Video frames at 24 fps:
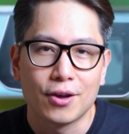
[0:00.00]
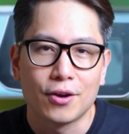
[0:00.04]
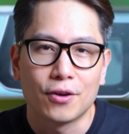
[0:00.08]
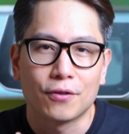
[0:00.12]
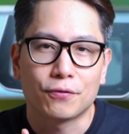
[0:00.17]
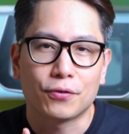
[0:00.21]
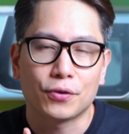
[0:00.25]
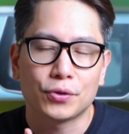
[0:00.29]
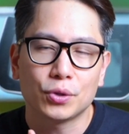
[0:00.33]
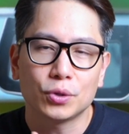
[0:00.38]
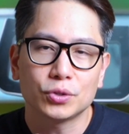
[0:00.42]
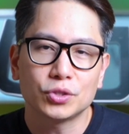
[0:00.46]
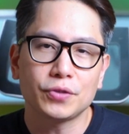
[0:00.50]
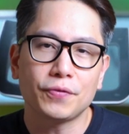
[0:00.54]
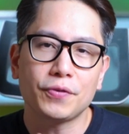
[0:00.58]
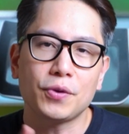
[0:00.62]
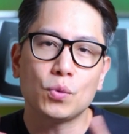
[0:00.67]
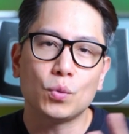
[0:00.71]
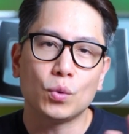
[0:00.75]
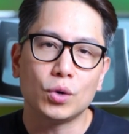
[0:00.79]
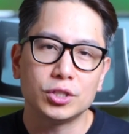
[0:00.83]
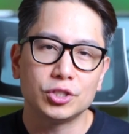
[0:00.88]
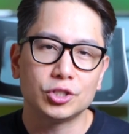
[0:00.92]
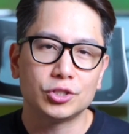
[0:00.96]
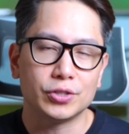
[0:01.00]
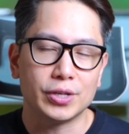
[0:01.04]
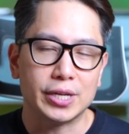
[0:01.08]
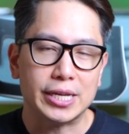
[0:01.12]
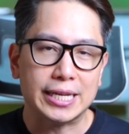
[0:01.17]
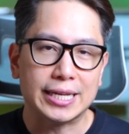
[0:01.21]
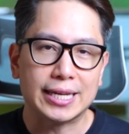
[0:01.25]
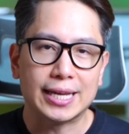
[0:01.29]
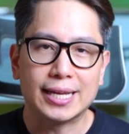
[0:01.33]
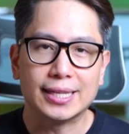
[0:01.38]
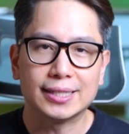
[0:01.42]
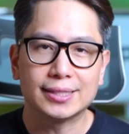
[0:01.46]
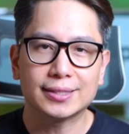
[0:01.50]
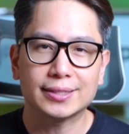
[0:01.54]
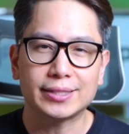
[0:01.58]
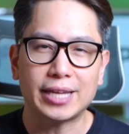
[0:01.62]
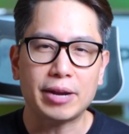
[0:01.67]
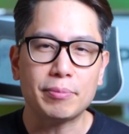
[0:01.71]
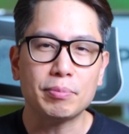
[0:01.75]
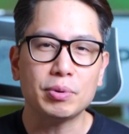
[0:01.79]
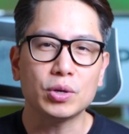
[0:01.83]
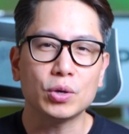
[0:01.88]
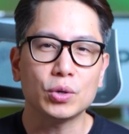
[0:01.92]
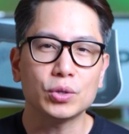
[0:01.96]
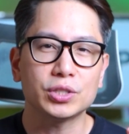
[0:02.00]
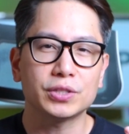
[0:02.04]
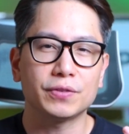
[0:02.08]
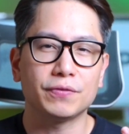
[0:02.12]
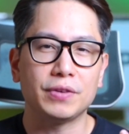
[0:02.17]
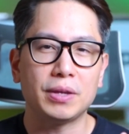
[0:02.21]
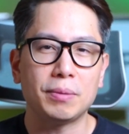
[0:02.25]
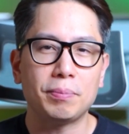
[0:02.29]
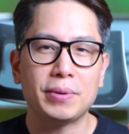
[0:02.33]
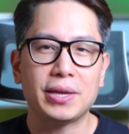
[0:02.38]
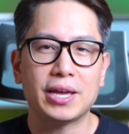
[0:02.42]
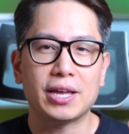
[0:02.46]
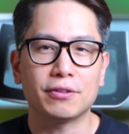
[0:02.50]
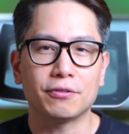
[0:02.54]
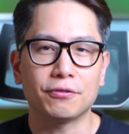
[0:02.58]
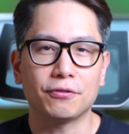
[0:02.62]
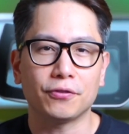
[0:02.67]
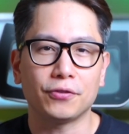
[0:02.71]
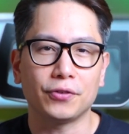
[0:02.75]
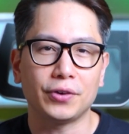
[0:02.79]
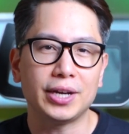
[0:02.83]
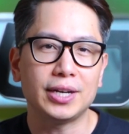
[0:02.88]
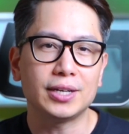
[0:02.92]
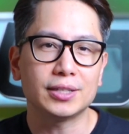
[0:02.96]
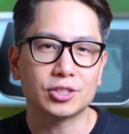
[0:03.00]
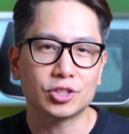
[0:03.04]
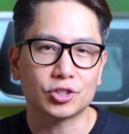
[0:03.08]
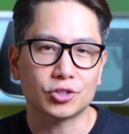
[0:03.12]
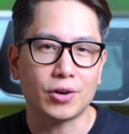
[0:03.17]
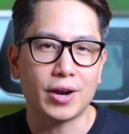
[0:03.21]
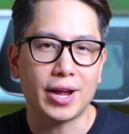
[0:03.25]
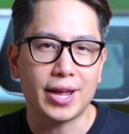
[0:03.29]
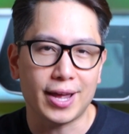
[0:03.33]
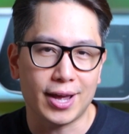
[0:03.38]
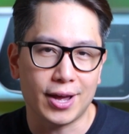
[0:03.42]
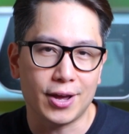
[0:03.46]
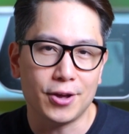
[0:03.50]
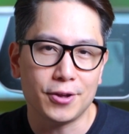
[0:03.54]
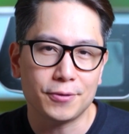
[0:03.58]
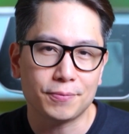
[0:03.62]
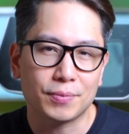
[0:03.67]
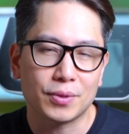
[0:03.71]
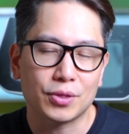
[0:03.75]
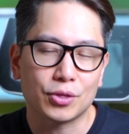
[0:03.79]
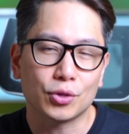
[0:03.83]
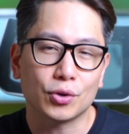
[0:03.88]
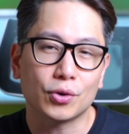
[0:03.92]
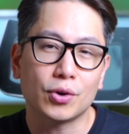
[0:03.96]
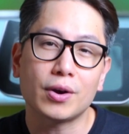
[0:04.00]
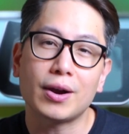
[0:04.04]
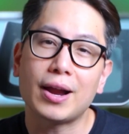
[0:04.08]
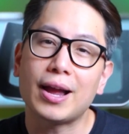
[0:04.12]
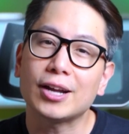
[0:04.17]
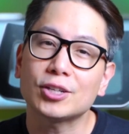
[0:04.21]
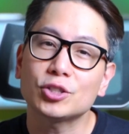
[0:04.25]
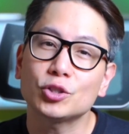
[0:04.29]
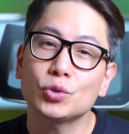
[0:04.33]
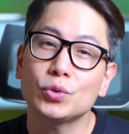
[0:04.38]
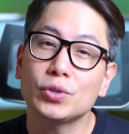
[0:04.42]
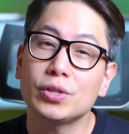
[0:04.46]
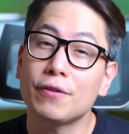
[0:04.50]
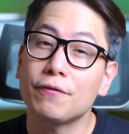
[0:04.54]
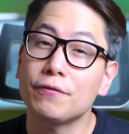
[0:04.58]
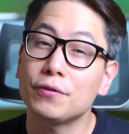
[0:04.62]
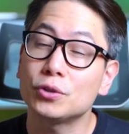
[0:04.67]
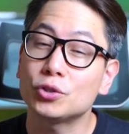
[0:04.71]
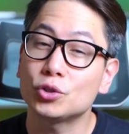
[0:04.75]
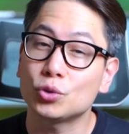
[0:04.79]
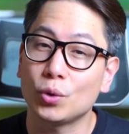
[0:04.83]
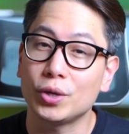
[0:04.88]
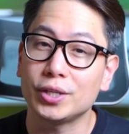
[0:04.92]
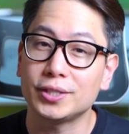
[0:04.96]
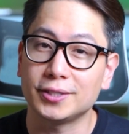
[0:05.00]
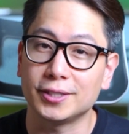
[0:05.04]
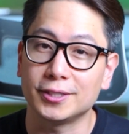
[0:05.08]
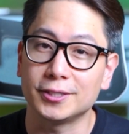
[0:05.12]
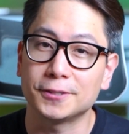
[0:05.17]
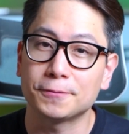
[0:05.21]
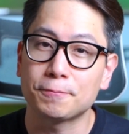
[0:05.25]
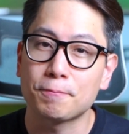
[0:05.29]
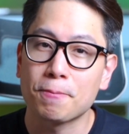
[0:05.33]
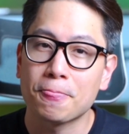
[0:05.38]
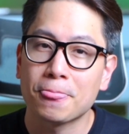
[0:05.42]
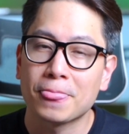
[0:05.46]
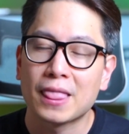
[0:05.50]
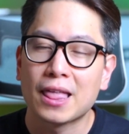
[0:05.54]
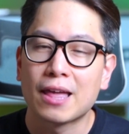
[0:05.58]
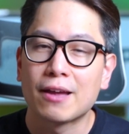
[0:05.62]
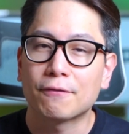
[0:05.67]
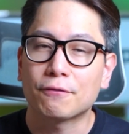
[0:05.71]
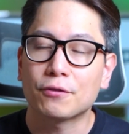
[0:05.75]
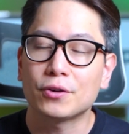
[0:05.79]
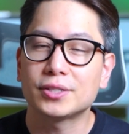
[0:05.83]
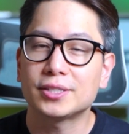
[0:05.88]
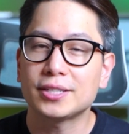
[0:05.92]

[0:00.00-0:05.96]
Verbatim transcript: For those of you wondering, is CyberGhost VPN free to try out? There are actually a few choices. For